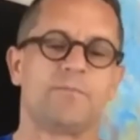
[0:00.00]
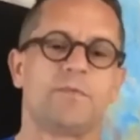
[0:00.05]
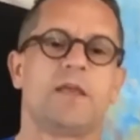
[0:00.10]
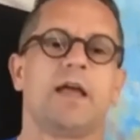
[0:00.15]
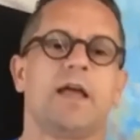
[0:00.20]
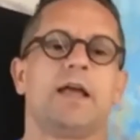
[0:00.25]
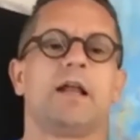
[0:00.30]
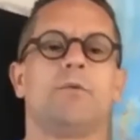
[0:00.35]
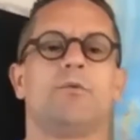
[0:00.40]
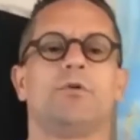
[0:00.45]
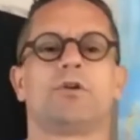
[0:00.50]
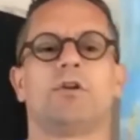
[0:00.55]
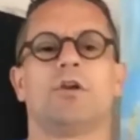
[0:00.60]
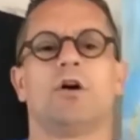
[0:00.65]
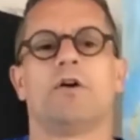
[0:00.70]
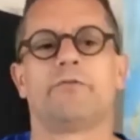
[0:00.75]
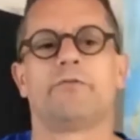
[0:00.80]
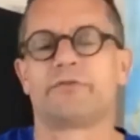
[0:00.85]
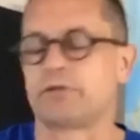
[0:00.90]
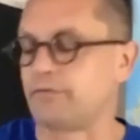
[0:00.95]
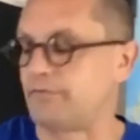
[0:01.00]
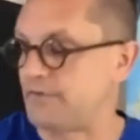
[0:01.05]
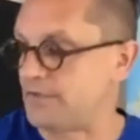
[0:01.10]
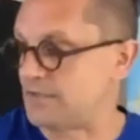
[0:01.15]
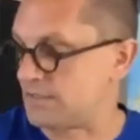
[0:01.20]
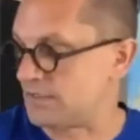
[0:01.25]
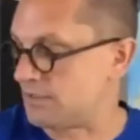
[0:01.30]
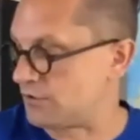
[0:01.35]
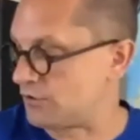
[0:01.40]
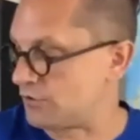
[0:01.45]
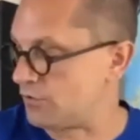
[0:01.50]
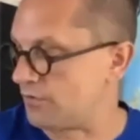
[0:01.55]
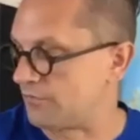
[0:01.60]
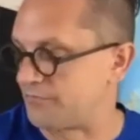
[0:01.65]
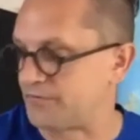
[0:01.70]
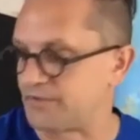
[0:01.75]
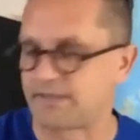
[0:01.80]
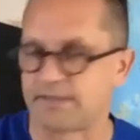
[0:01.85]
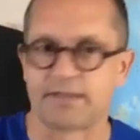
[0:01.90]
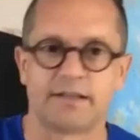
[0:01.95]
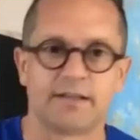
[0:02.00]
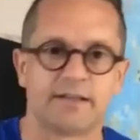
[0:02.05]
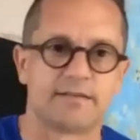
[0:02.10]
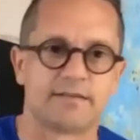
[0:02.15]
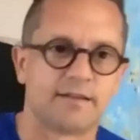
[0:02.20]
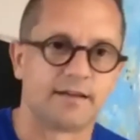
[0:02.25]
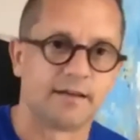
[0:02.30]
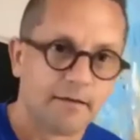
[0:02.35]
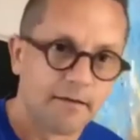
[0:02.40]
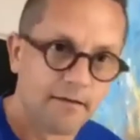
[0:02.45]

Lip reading: and I would love to visit your facility